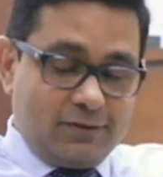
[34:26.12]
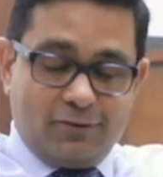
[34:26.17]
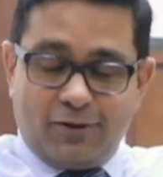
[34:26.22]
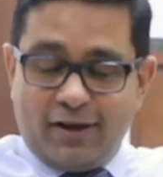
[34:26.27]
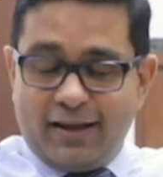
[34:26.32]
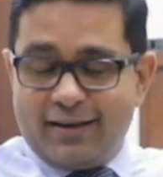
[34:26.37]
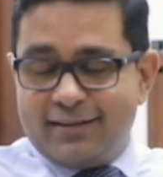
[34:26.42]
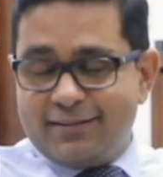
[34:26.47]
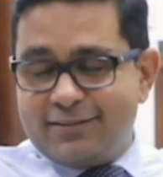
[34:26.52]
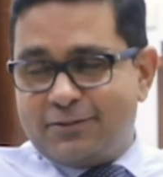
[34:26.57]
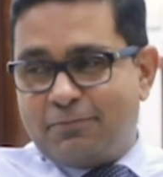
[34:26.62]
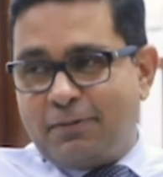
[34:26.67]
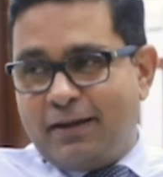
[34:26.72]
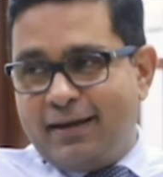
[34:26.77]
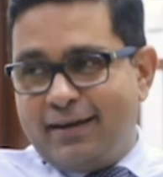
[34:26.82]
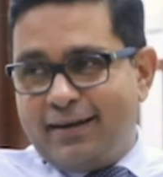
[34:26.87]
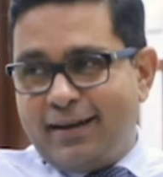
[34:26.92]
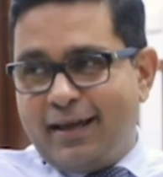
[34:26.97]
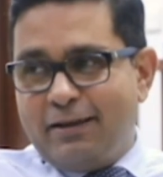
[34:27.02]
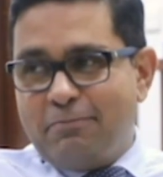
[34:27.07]
can
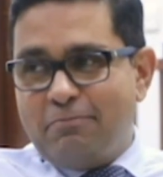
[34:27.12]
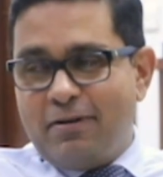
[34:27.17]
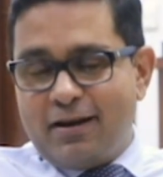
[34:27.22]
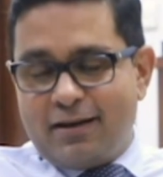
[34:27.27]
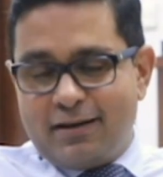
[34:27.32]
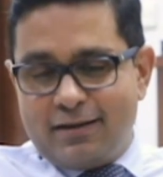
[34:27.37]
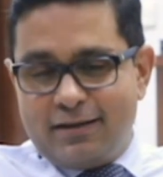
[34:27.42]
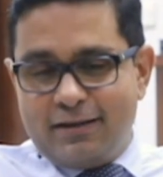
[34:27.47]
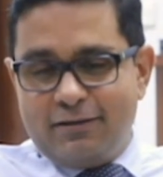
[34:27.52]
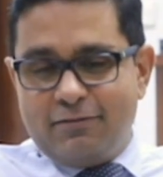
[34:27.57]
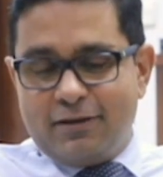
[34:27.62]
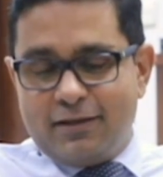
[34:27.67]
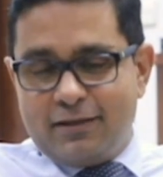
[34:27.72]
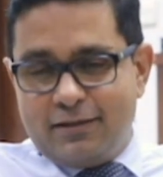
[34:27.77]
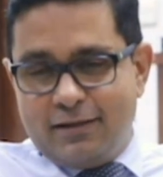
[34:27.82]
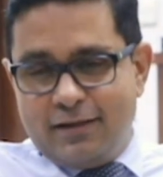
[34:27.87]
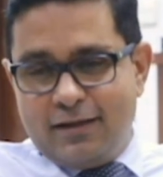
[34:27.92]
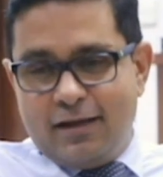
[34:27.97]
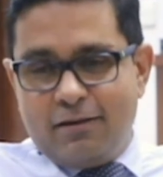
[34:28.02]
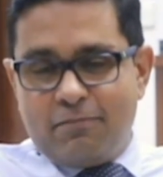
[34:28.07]
spend time, but even
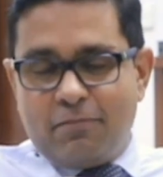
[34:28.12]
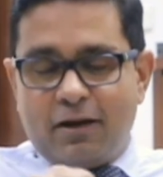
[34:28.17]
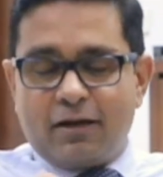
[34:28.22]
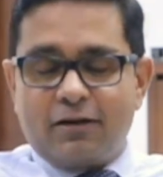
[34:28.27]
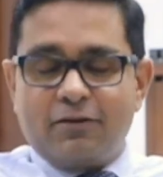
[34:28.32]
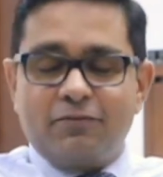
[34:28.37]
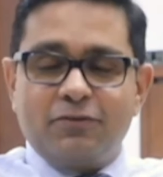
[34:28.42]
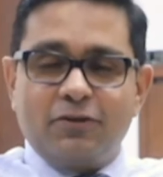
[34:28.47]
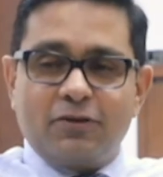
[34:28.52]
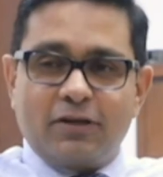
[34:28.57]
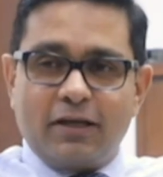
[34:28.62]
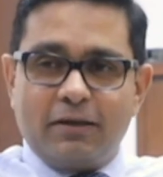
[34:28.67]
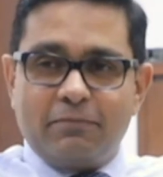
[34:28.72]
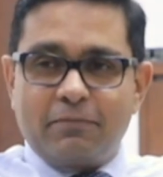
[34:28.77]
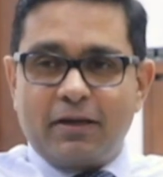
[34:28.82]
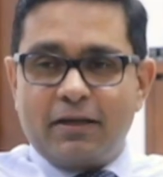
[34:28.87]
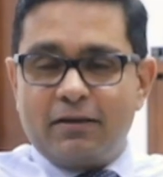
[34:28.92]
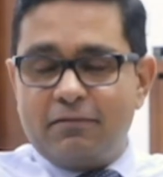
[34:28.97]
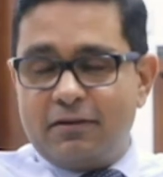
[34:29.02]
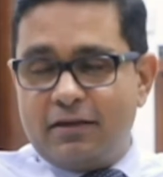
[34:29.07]
part of your time
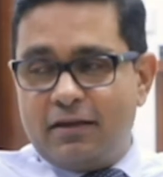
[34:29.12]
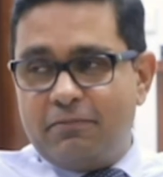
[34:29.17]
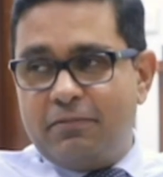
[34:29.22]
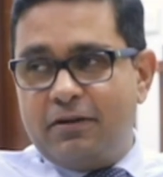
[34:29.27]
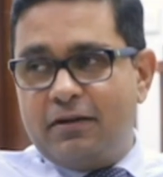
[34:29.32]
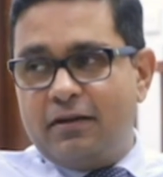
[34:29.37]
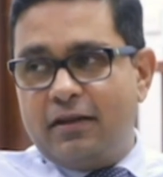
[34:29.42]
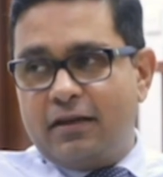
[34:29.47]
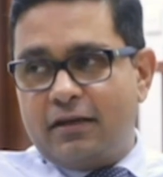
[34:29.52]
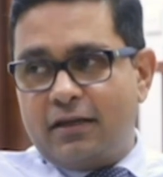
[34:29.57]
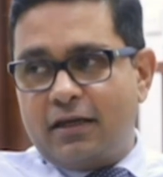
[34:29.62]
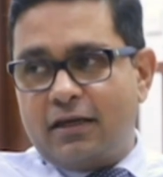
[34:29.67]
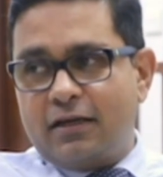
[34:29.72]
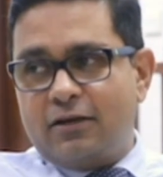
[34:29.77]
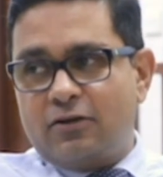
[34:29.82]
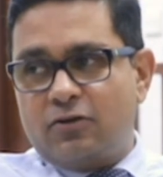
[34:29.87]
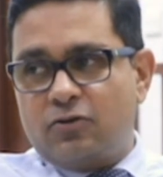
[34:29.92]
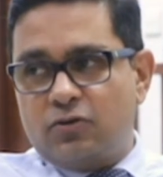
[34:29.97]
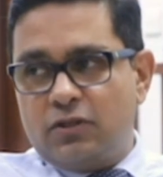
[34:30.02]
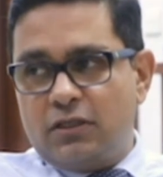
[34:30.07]
can be
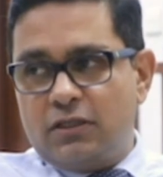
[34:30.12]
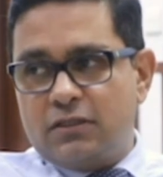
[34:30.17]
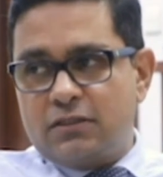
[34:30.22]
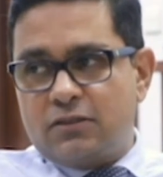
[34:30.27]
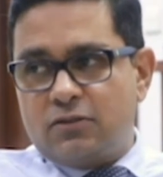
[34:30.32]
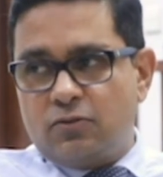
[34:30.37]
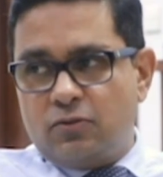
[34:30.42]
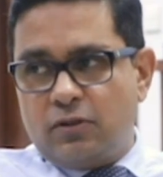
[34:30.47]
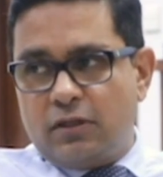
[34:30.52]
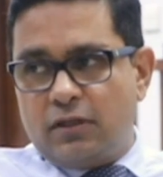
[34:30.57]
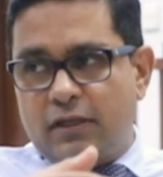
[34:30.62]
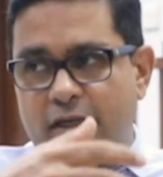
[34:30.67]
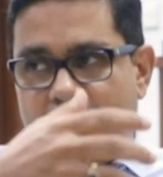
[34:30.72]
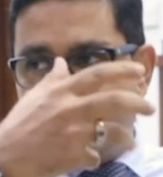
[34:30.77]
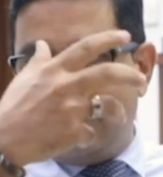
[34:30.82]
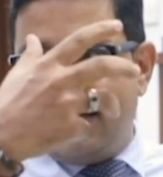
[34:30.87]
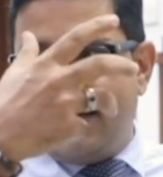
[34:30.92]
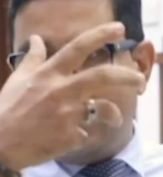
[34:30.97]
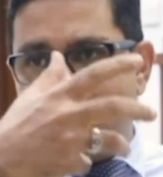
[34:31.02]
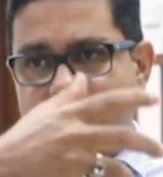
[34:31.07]
dedicated to these to
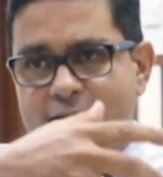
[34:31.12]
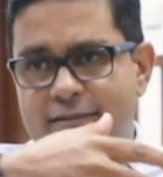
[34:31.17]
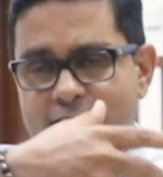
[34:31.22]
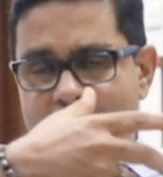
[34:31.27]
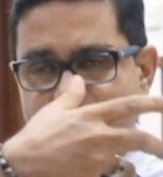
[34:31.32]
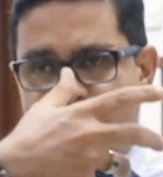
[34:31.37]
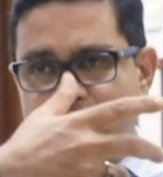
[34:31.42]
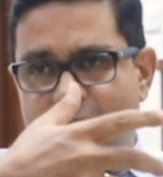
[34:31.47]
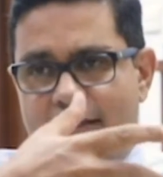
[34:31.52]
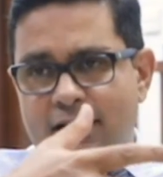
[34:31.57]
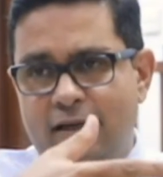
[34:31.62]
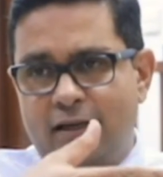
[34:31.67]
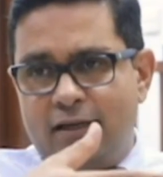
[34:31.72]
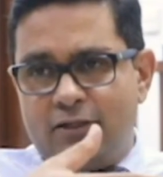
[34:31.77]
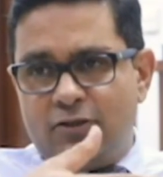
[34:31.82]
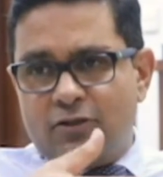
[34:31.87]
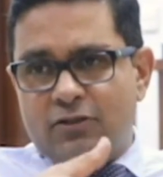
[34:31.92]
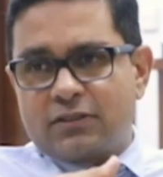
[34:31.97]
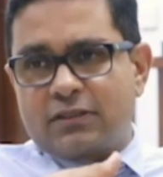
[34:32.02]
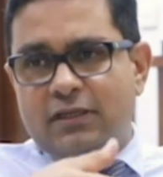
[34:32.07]
enhance
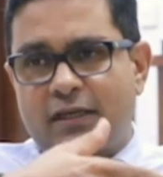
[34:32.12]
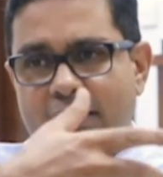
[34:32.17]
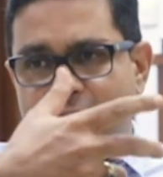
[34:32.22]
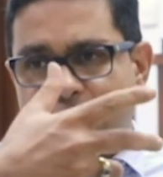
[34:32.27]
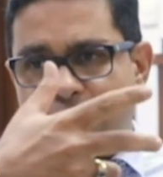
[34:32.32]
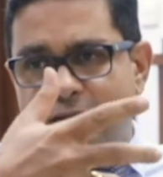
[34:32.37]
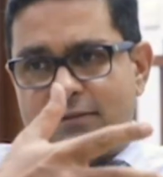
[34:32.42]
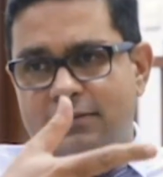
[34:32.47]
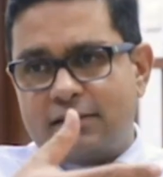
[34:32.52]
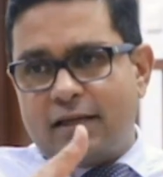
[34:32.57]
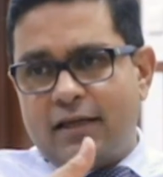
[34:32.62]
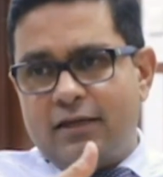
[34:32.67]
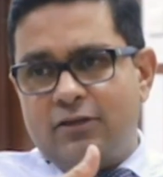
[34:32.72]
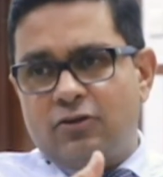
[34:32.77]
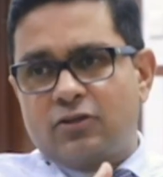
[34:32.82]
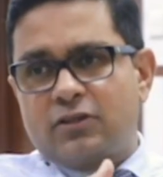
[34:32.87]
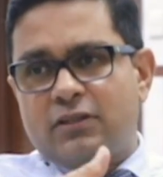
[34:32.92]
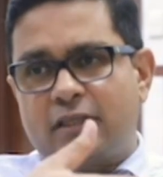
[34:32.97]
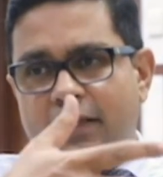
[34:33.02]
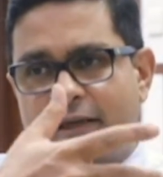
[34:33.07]
your skills and
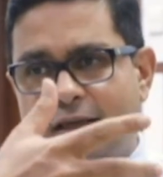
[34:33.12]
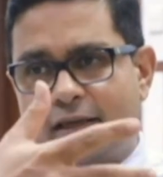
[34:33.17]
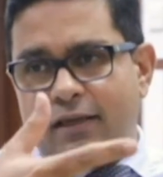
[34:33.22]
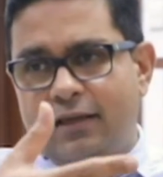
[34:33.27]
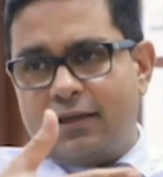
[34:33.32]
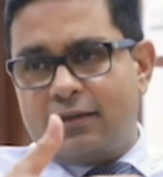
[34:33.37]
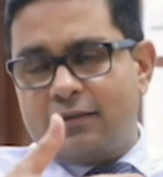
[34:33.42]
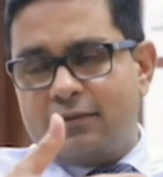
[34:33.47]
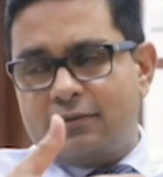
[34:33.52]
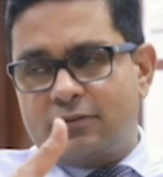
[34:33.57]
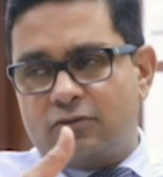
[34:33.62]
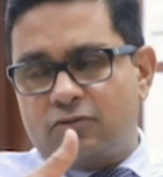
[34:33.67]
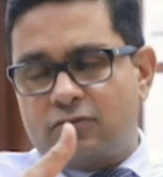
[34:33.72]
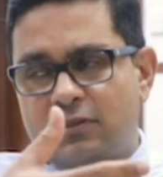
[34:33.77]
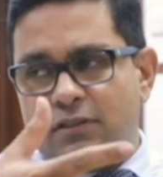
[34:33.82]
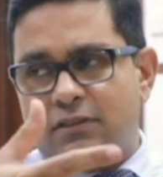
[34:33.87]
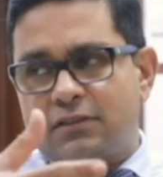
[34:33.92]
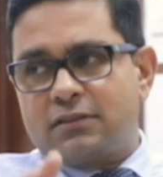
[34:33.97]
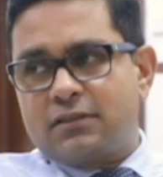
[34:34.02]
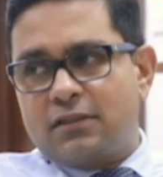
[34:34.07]
your thinking
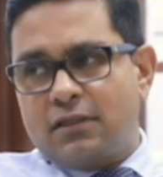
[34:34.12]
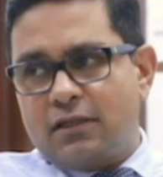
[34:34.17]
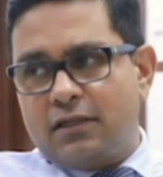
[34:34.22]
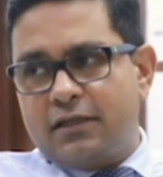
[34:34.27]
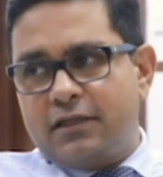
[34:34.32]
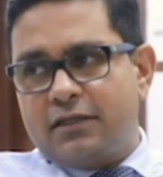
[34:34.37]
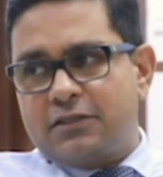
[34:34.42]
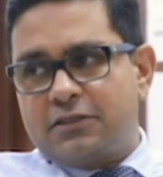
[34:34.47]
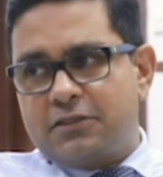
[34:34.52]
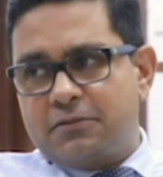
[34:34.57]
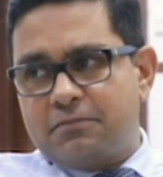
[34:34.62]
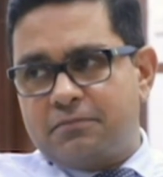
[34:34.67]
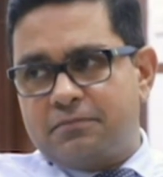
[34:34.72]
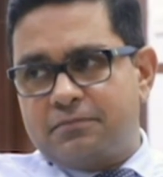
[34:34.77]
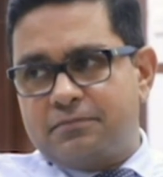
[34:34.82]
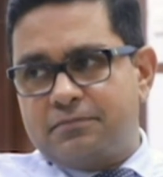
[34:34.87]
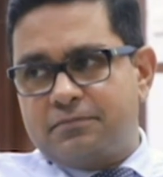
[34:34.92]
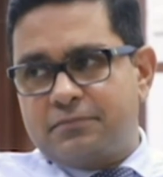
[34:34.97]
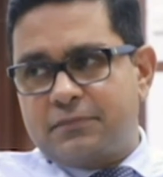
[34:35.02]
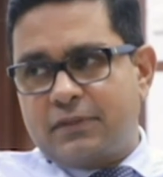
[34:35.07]
towards leadership.
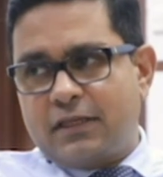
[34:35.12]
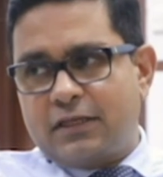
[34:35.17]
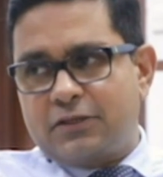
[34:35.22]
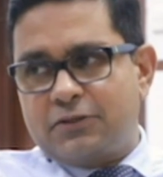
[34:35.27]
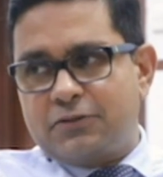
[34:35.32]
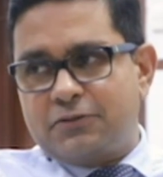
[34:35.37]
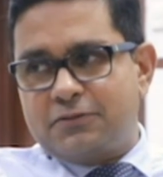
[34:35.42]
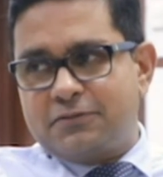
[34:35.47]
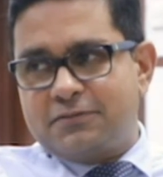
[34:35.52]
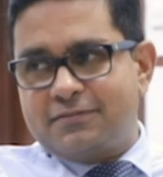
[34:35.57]
Thank you.